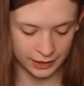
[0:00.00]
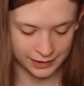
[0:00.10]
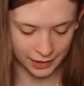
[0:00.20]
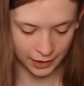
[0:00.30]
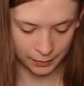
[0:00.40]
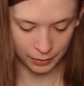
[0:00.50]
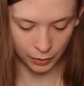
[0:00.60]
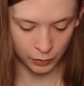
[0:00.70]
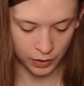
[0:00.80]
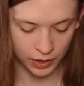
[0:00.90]
Next
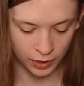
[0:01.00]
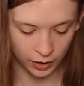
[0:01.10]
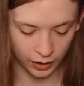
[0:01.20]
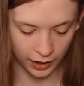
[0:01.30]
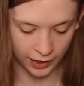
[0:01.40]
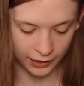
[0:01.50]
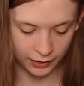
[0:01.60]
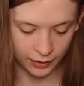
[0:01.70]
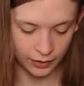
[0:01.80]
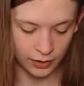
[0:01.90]
up, we are
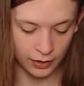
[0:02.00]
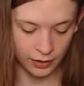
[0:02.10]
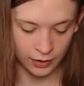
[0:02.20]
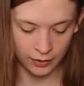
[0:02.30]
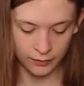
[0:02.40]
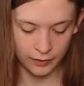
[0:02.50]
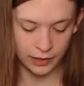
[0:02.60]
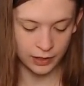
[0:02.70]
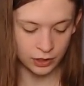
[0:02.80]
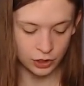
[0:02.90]
at
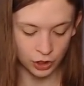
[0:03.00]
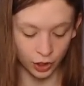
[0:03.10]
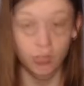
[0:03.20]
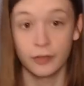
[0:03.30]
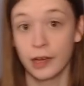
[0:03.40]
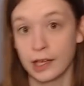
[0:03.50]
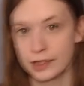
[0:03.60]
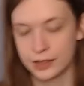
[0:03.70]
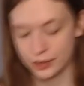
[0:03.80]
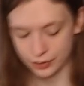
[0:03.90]
Vintage
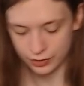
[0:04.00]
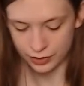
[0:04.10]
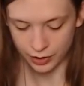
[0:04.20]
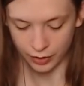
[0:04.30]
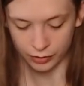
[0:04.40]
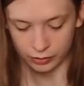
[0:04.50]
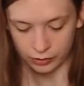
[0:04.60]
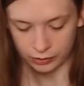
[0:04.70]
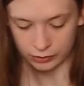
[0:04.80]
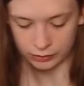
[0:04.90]
Artifacts.
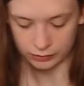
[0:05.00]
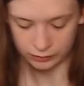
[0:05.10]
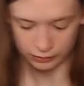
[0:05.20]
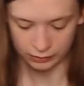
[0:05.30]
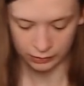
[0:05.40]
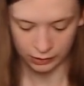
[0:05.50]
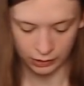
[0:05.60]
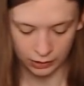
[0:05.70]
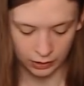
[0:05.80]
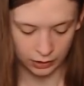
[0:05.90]
So,
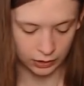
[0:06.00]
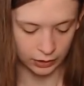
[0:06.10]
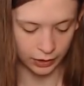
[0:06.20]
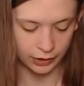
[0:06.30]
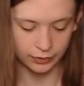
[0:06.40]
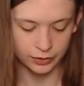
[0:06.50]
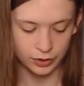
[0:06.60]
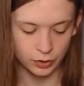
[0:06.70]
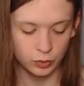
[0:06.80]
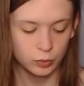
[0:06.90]
alright,
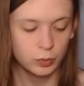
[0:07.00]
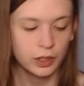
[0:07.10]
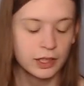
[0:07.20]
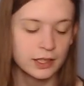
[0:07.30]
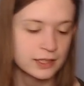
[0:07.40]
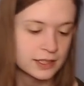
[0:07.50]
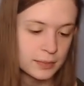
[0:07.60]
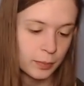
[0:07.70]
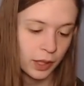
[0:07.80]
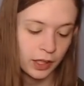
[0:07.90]
so Quenya
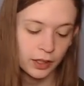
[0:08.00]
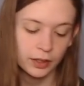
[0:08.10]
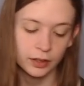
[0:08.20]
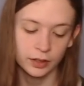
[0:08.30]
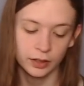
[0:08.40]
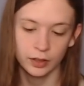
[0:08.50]
Spike.